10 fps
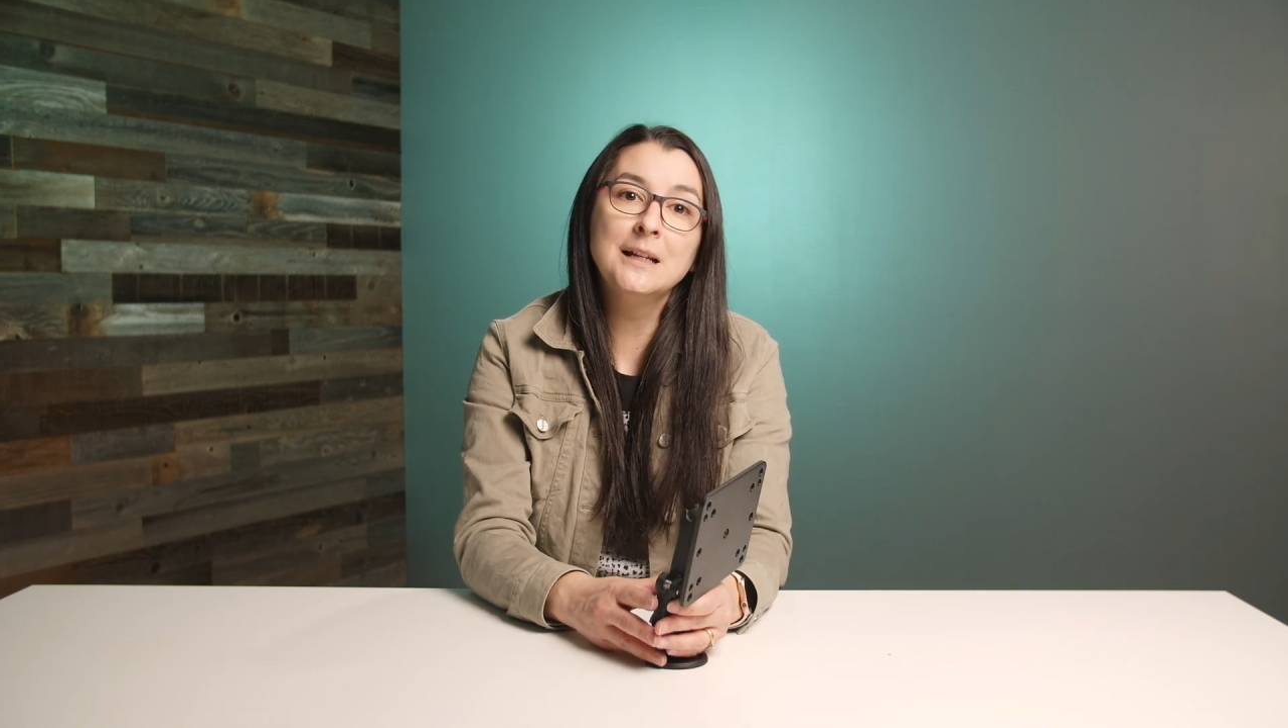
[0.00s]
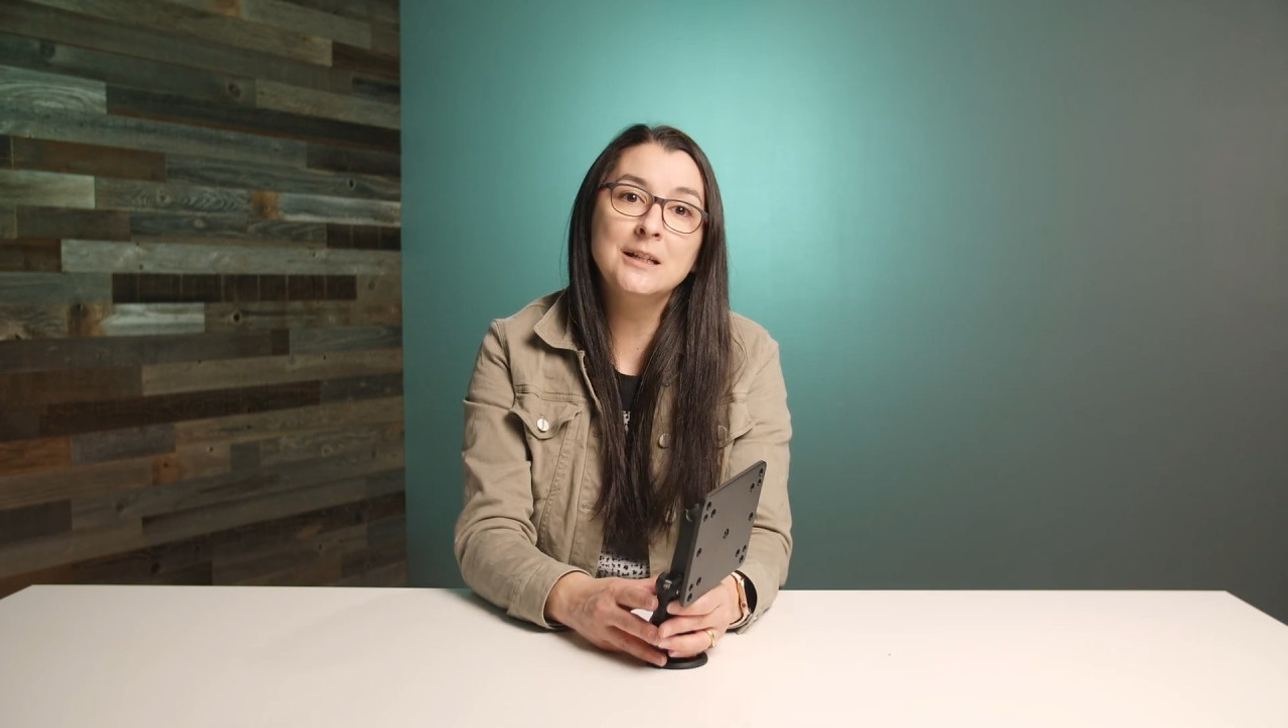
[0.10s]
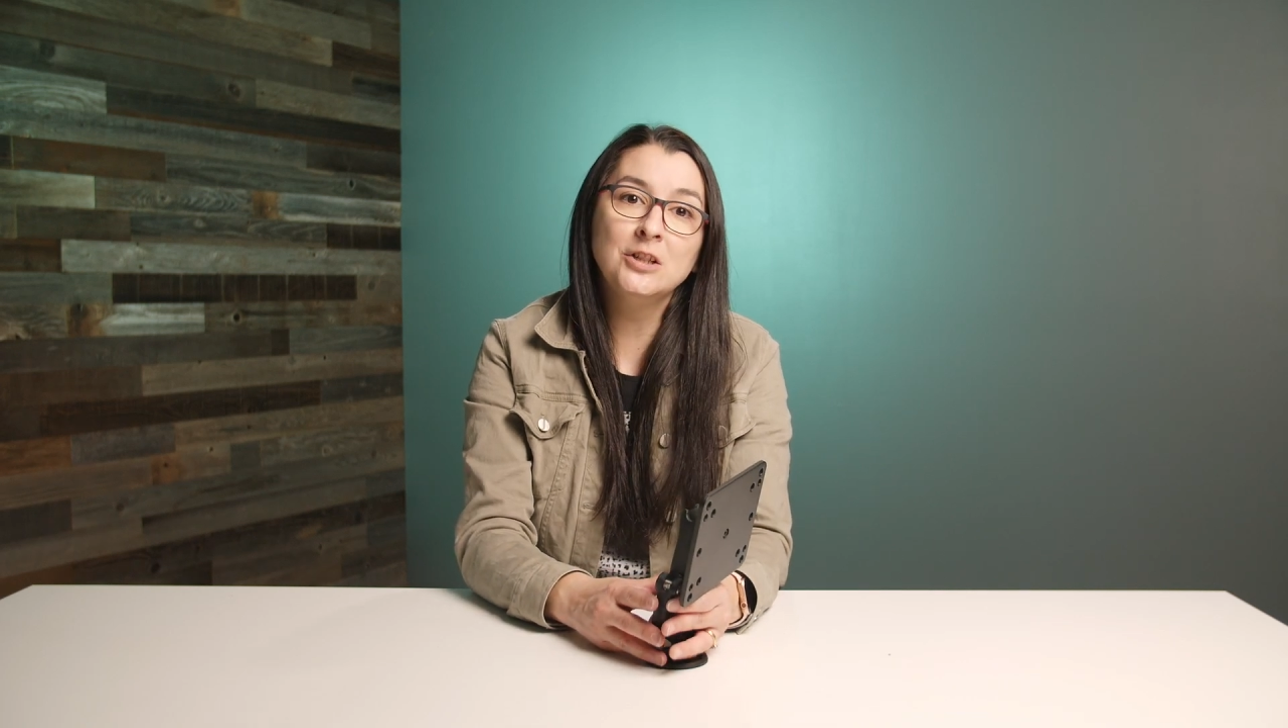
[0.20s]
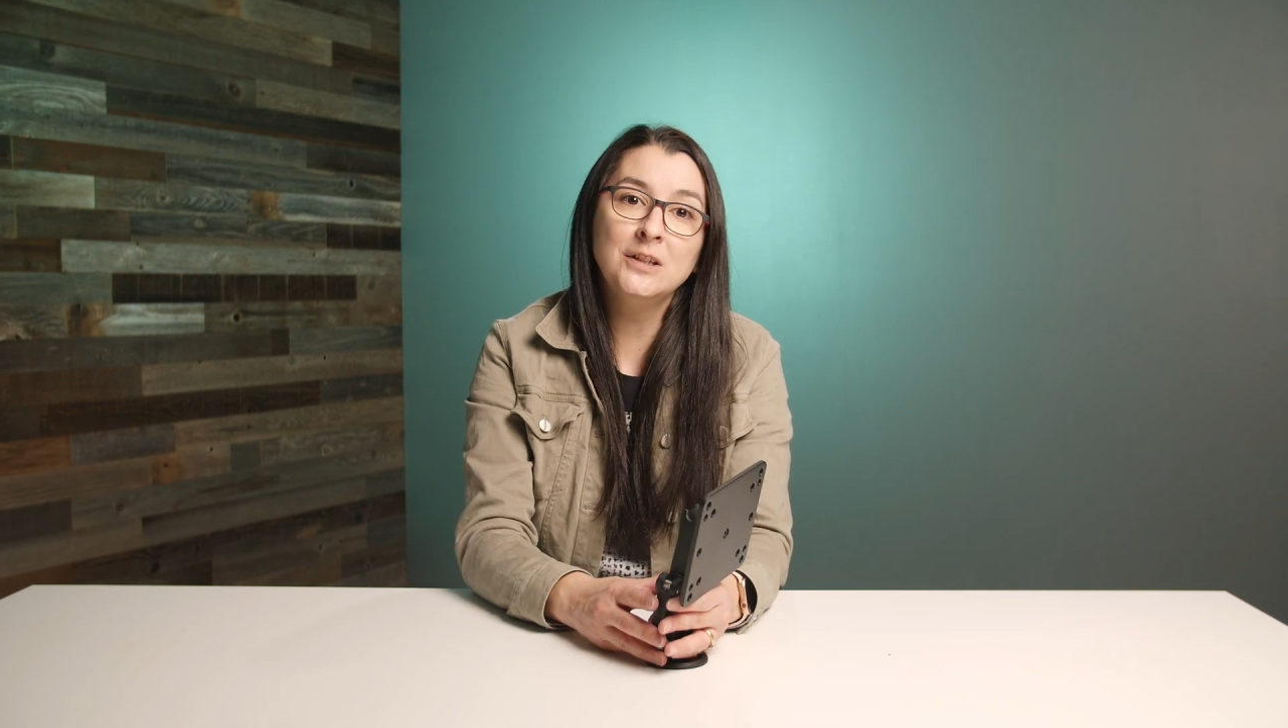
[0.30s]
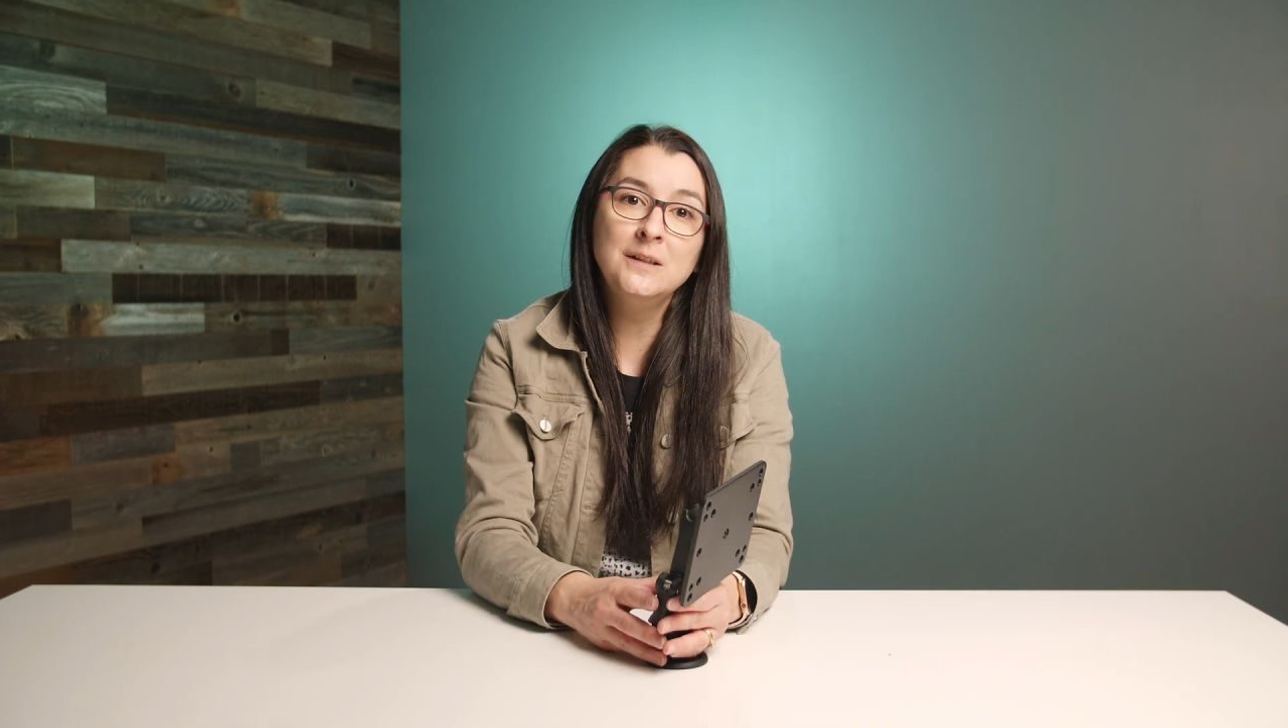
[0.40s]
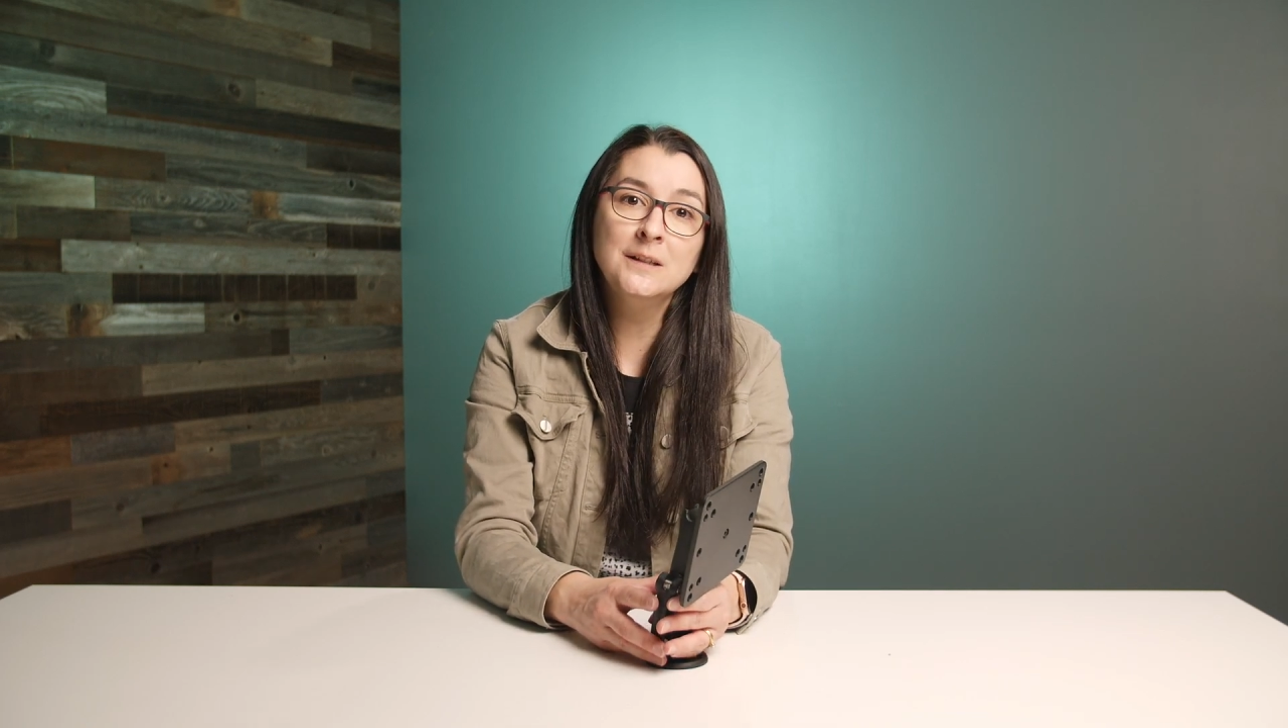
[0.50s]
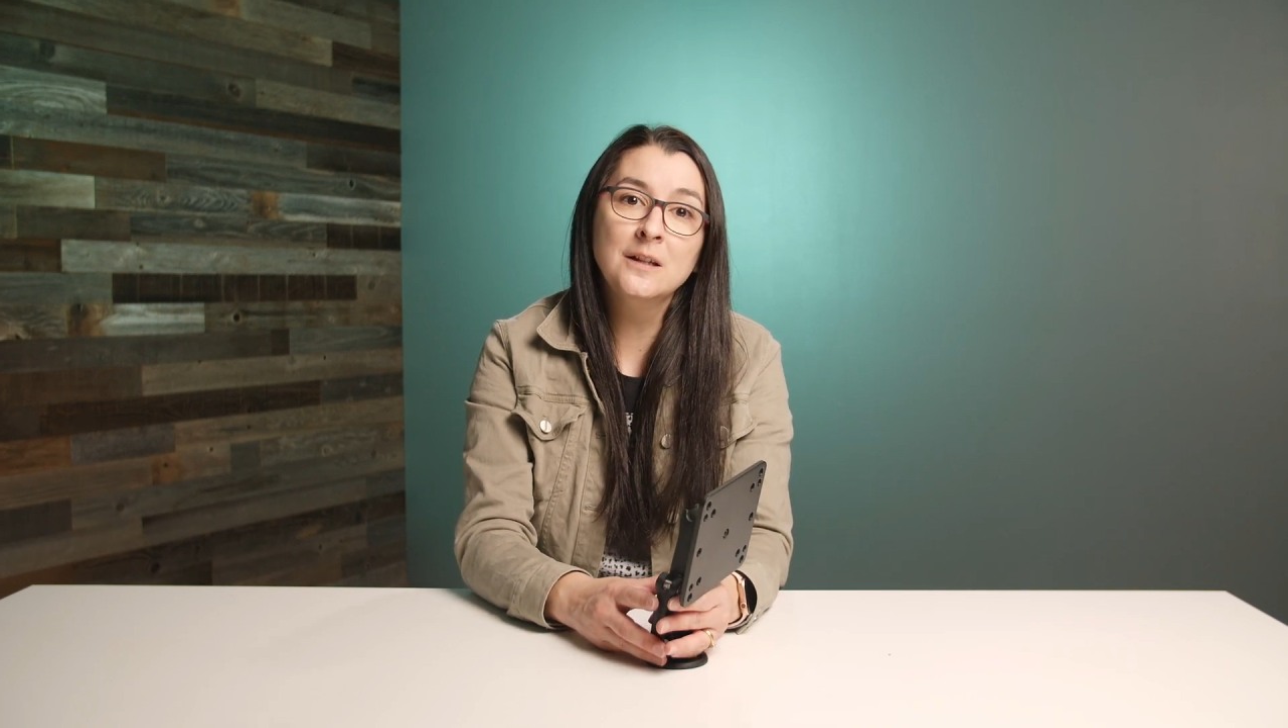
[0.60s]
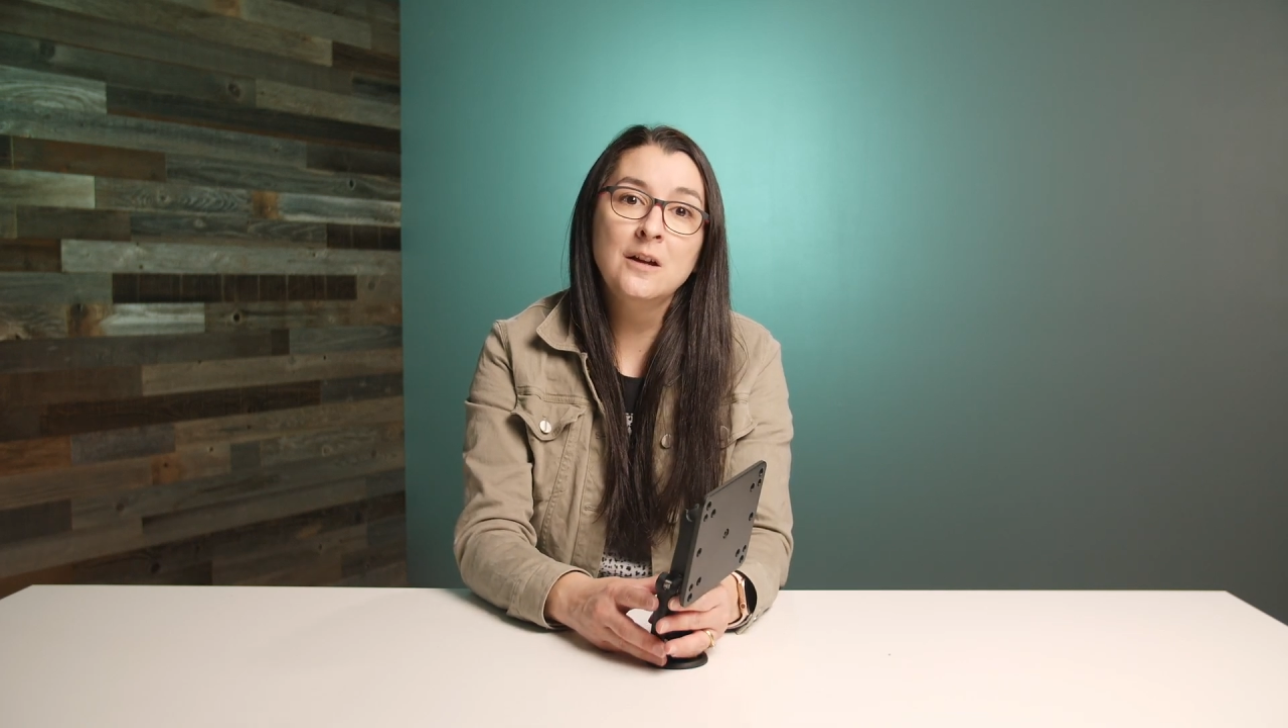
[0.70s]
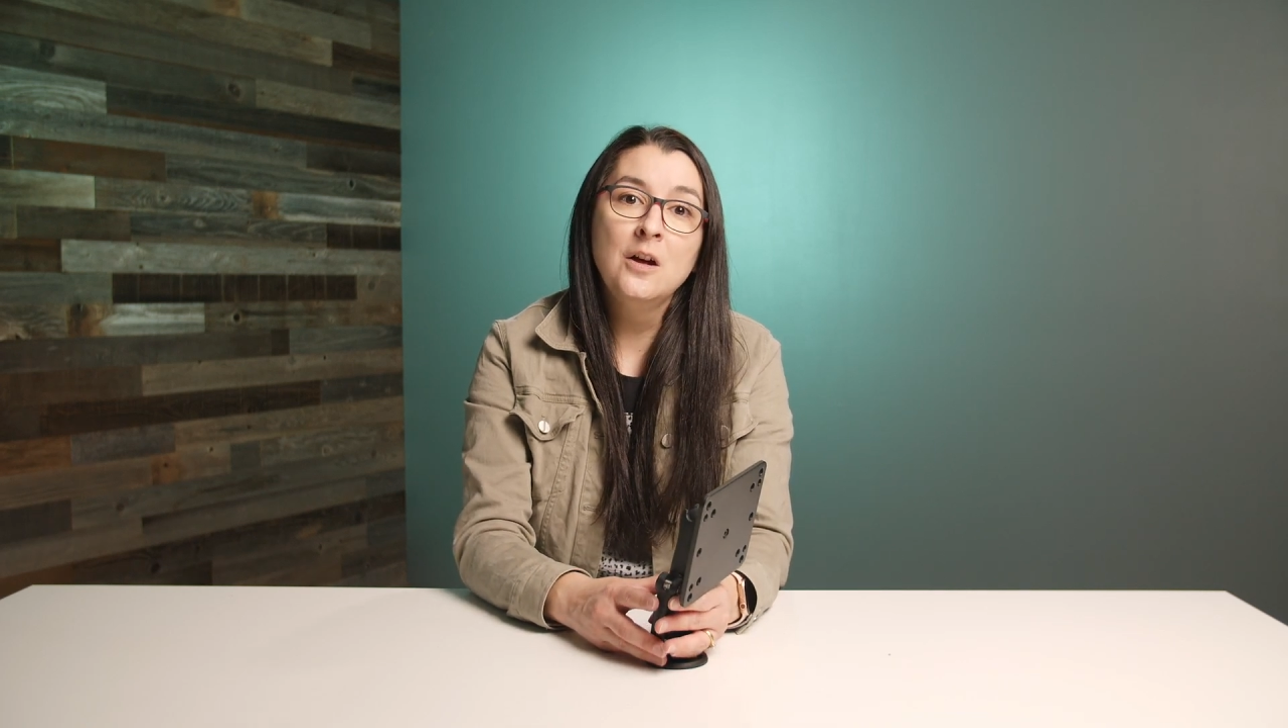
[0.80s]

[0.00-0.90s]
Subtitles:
conditions